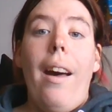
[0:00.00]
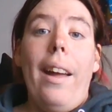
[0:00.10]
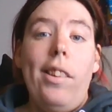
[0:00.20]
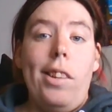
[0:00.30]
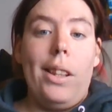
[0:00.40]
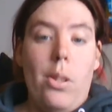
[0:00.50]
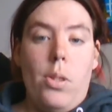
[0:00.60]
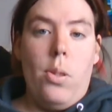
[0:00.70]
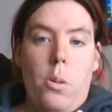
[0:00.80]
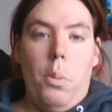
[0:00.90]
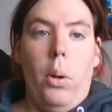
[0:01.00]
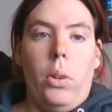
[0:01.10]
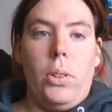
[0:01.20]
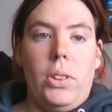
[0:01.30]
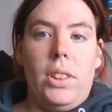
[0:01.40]
I took those 2
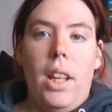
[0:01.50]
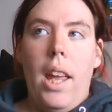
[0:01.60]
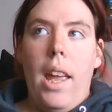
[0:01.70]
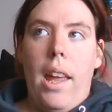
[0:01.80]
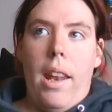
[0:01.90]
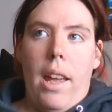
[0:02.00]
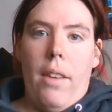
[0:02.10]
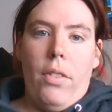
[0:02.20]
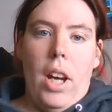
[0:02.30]
poles and I've